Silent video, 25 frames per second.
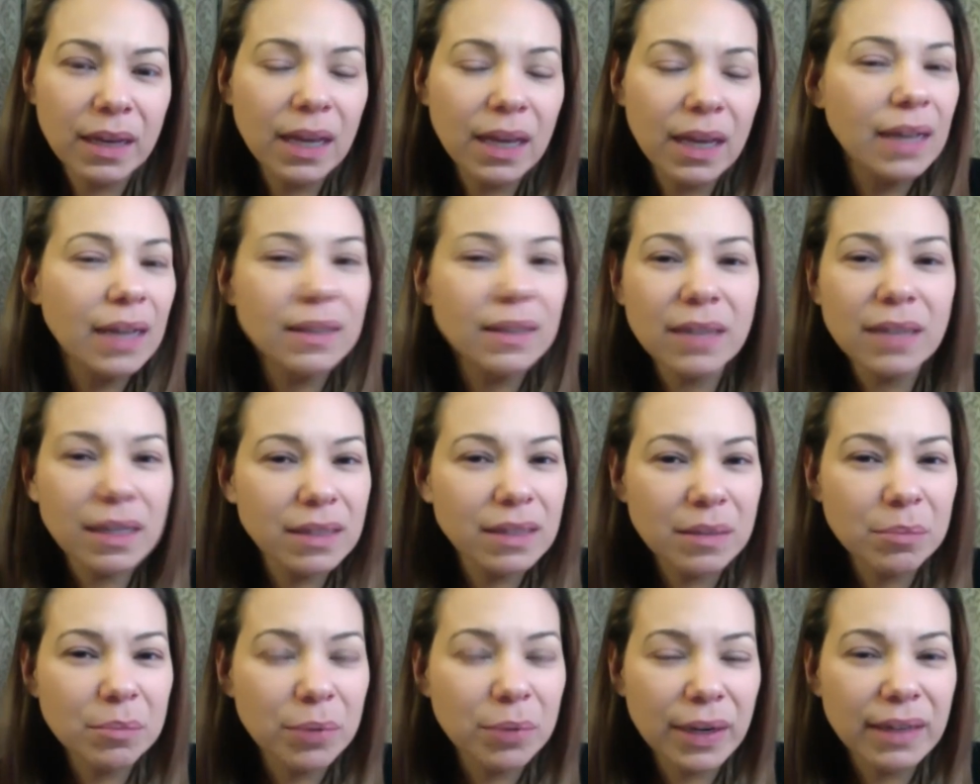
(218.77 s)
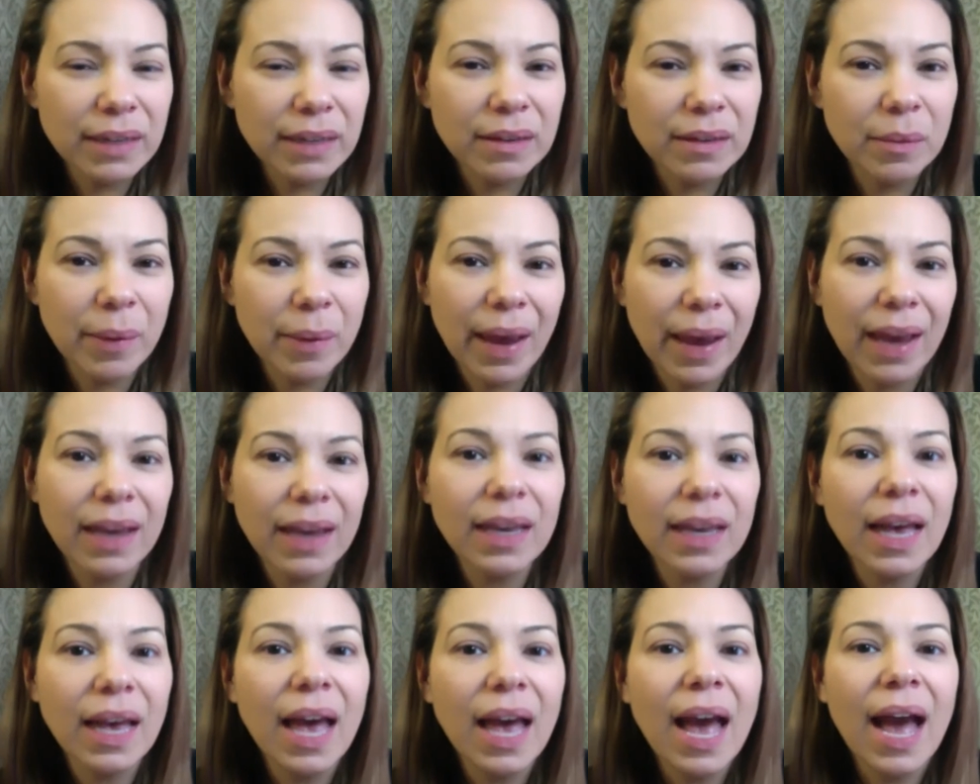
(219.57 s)
It doesn't break the
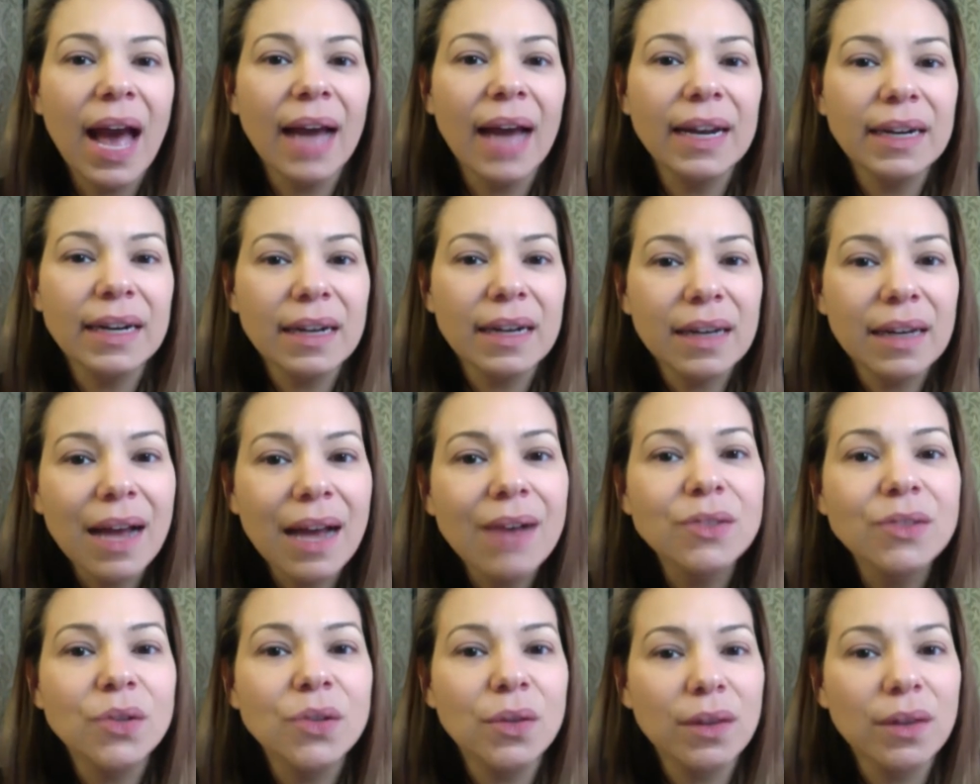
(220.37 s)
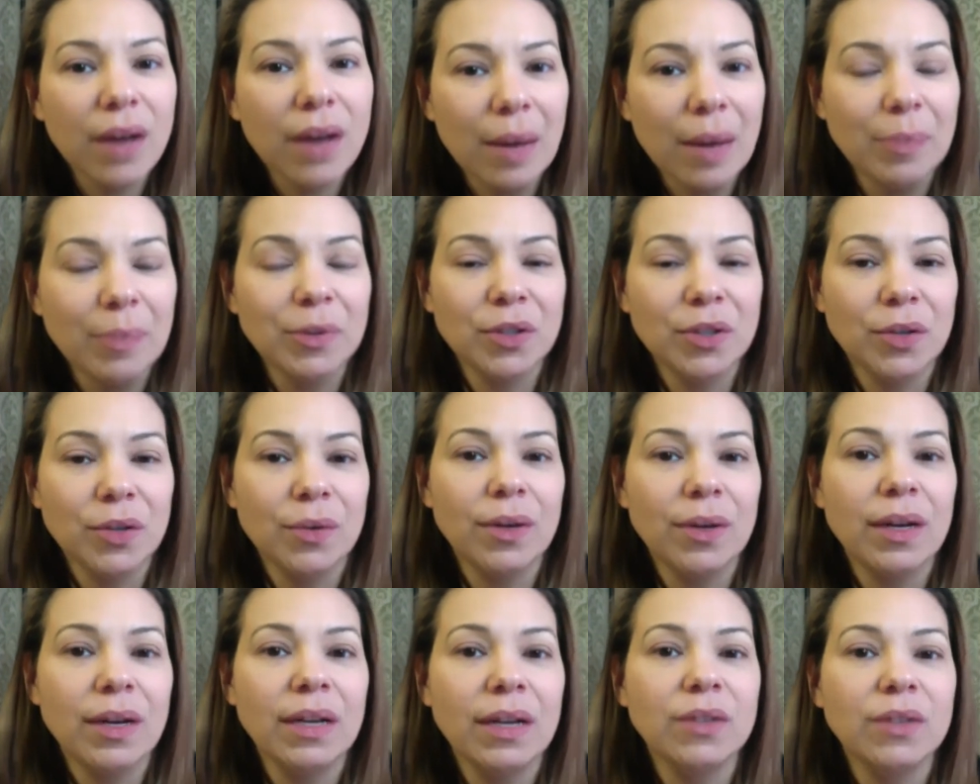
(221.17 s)
bank, and it allows you the
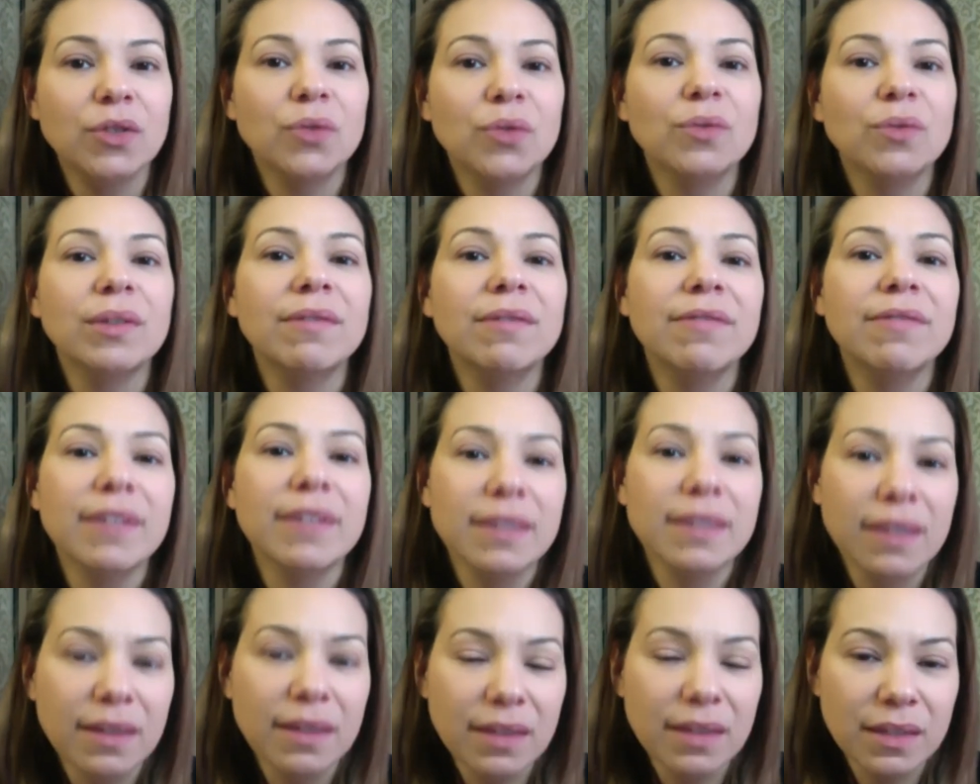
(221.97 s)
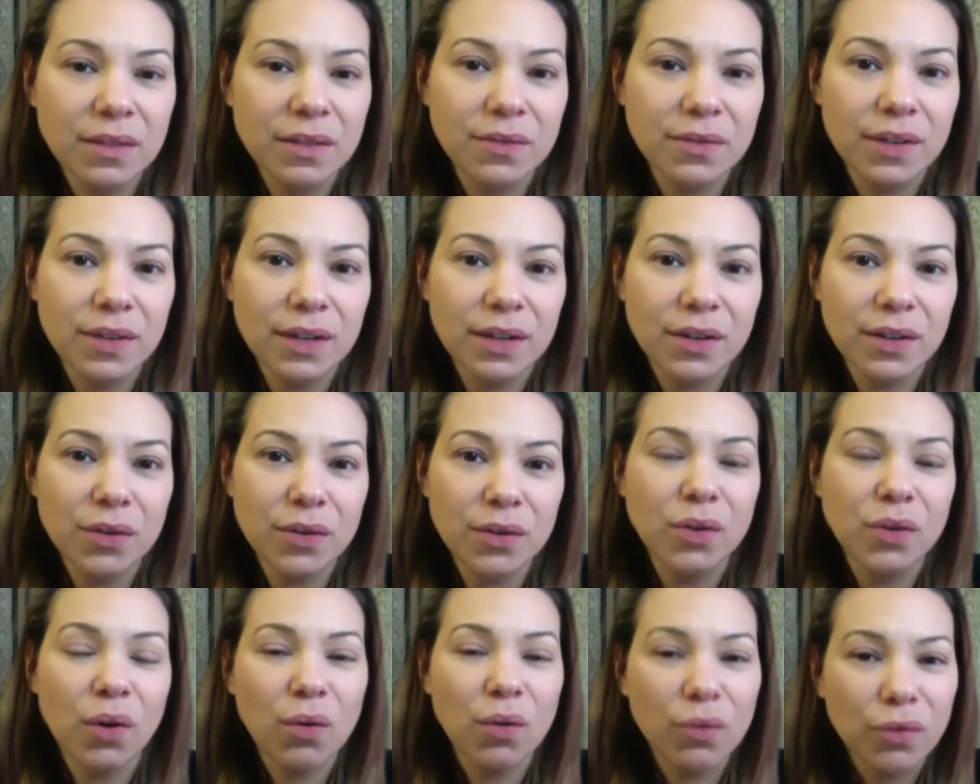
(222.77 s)
opportunity to revisit these videos
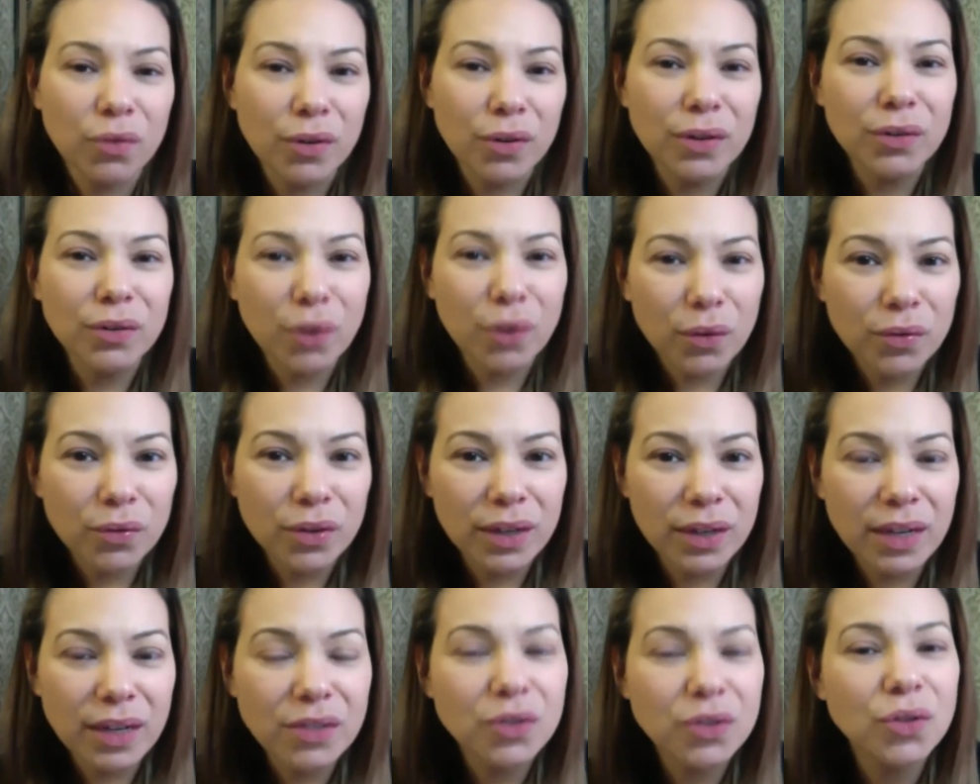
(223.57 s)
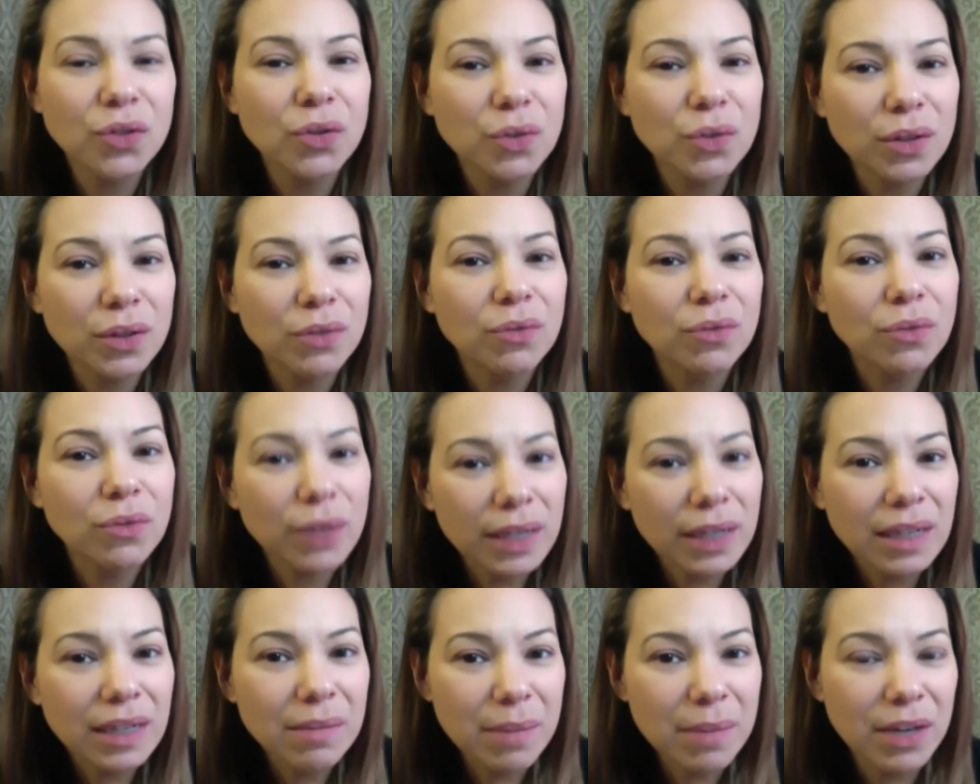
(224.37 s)
over and over again, so you can
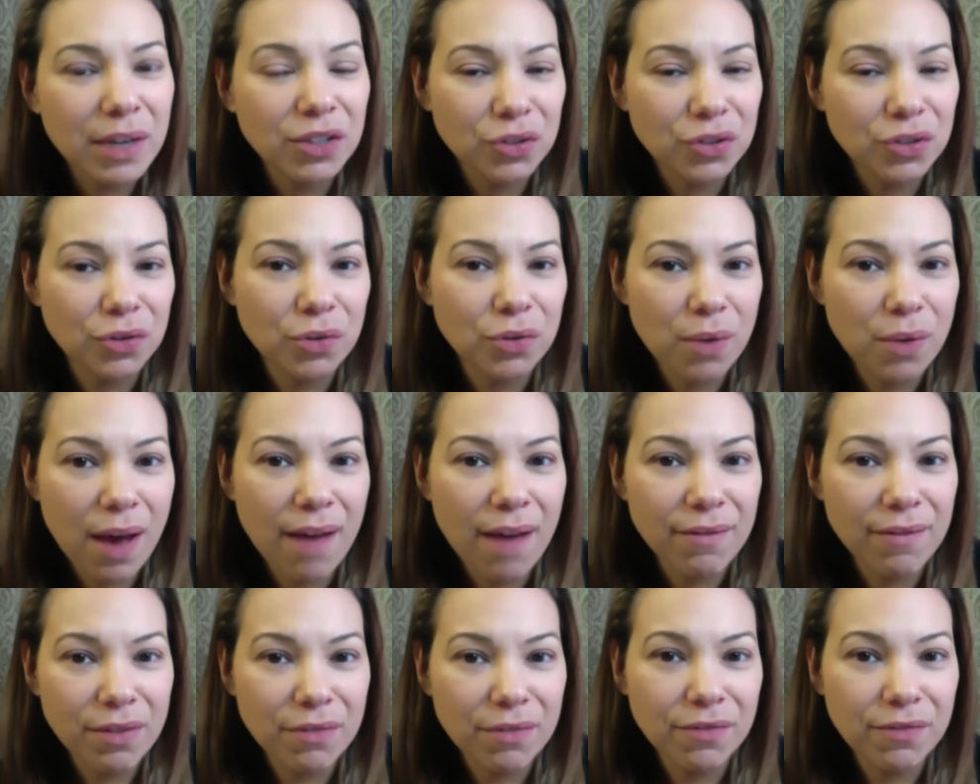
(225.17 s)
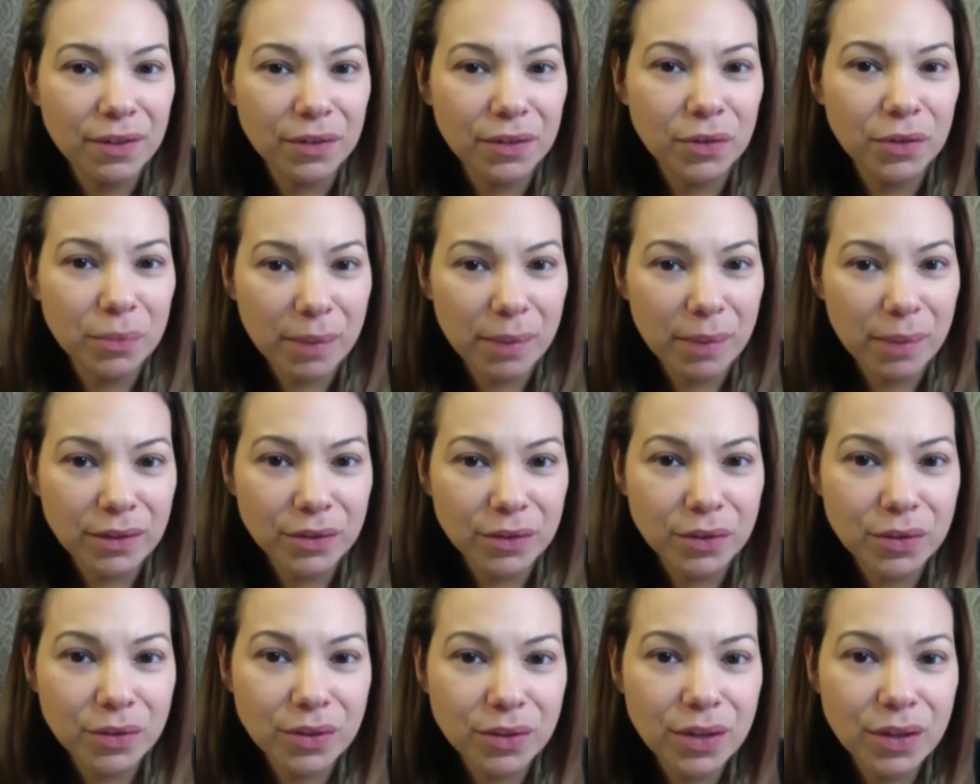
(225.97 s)
really make sure you have the fundamentals.